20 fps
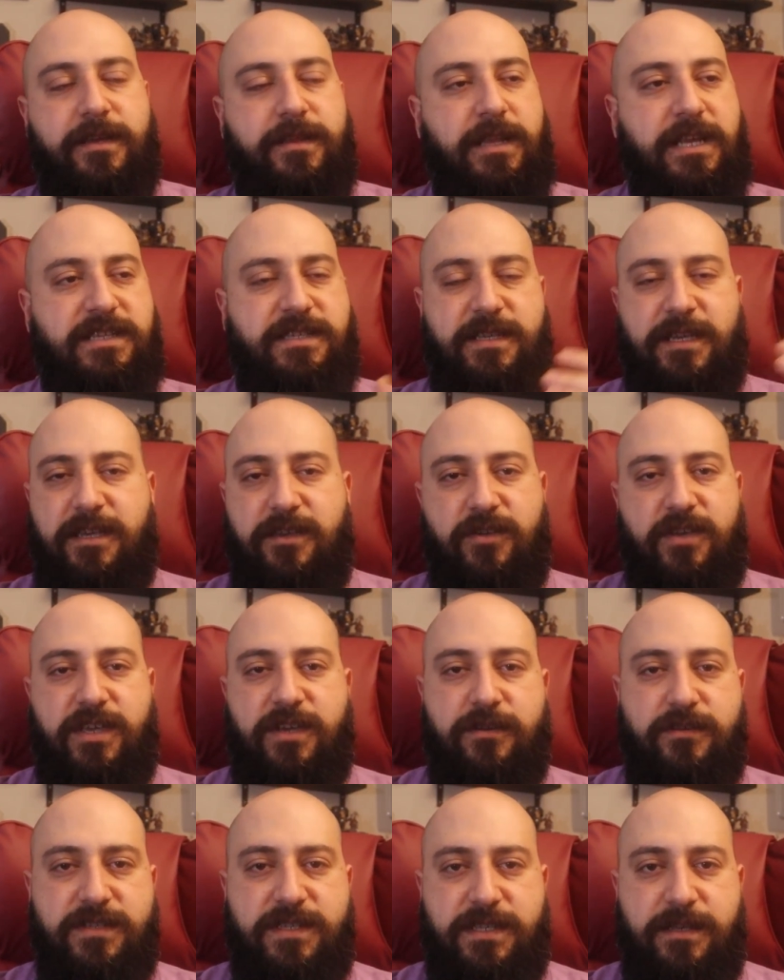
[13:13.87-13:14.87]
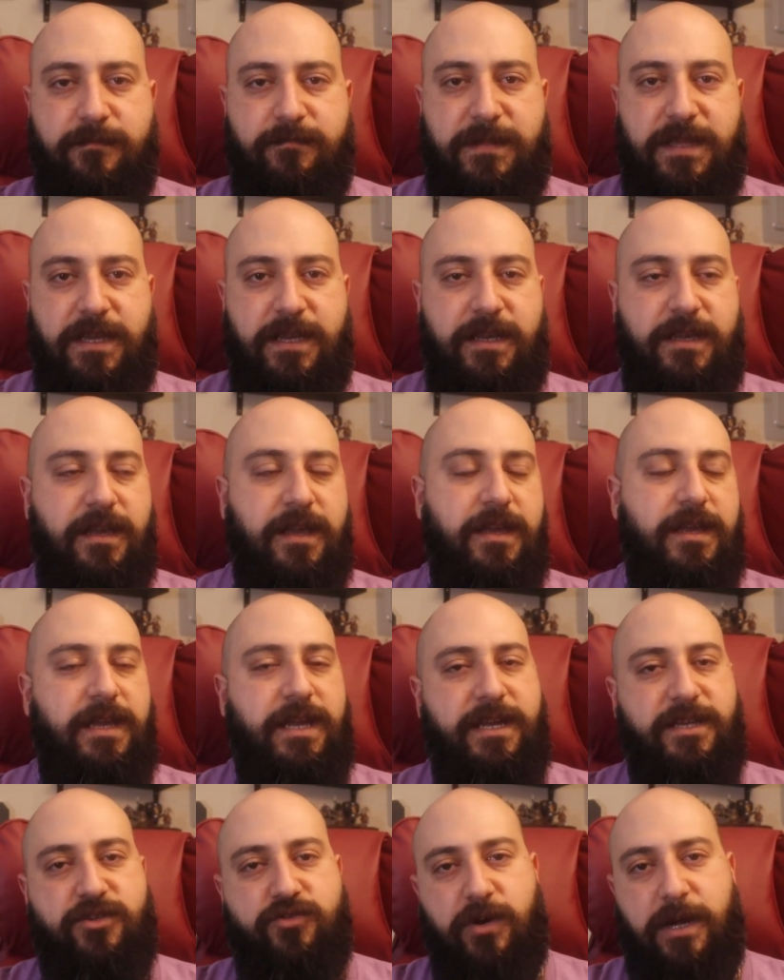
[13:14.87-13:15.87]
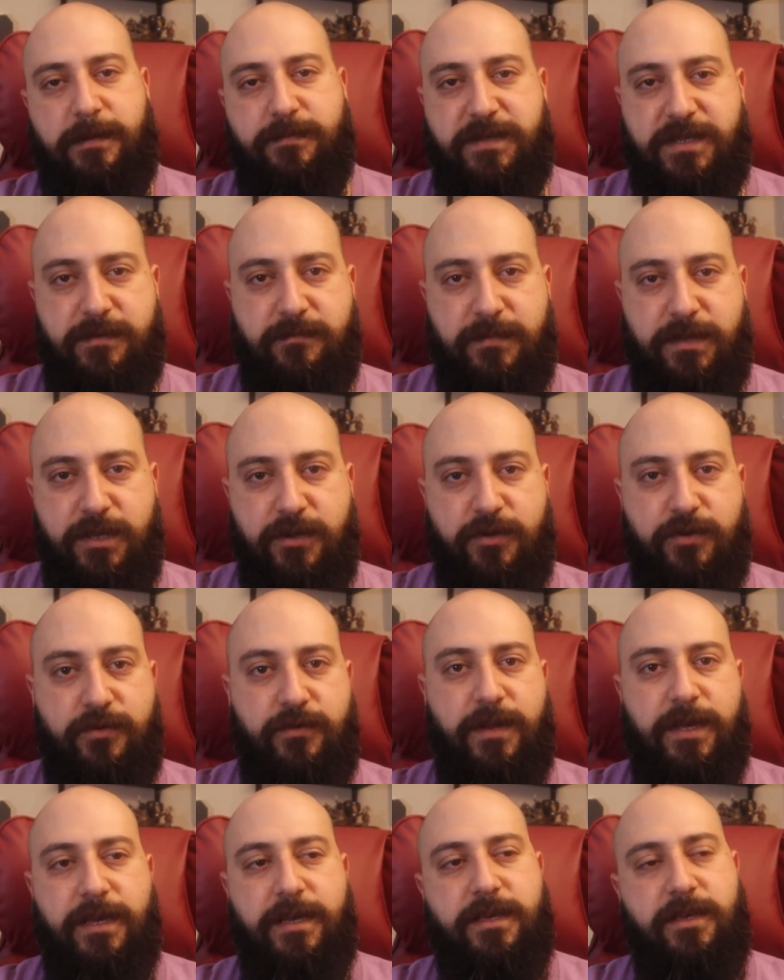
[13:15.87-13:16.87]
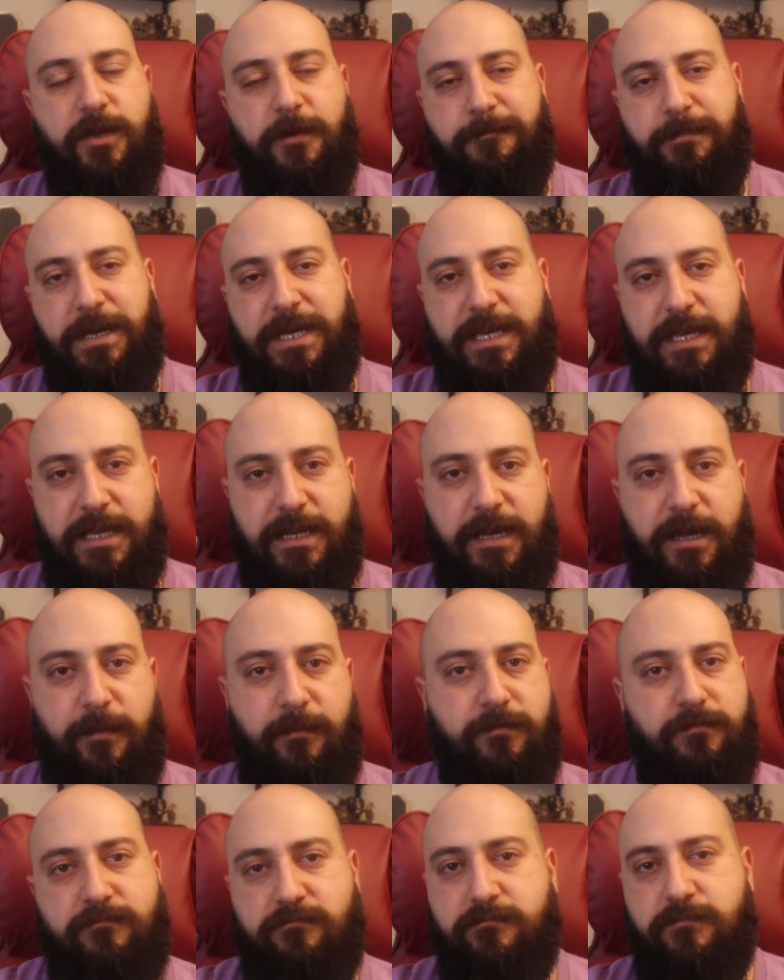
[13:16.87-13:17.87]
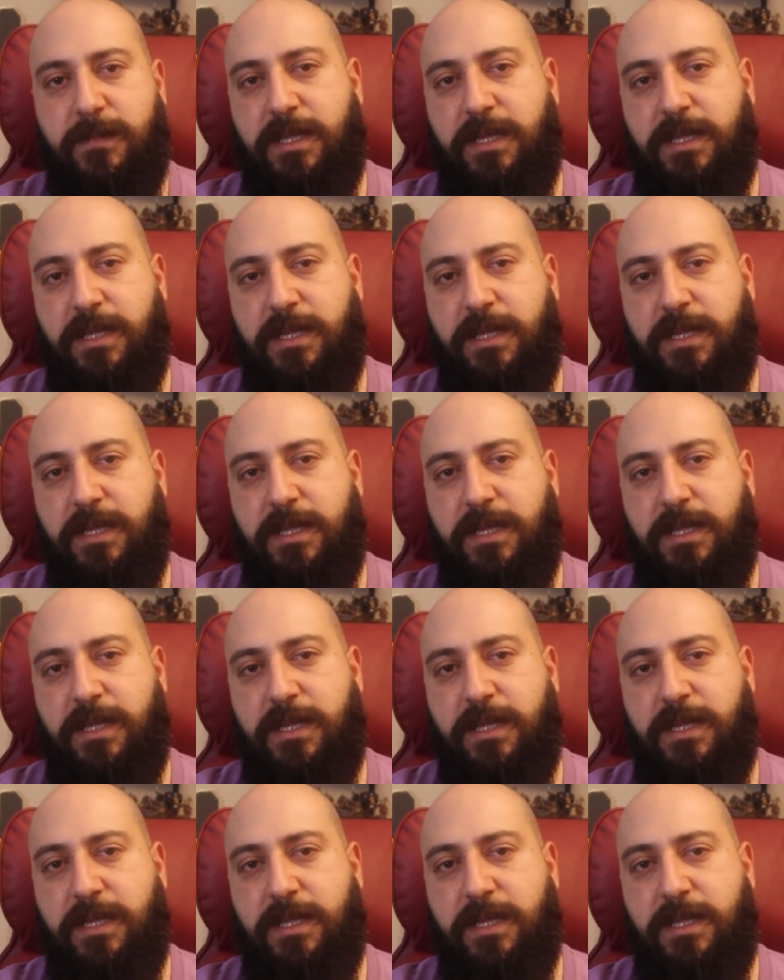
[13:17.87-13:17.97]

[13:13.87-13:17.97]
Let's say you kill something, it drops some loot, you pick it up.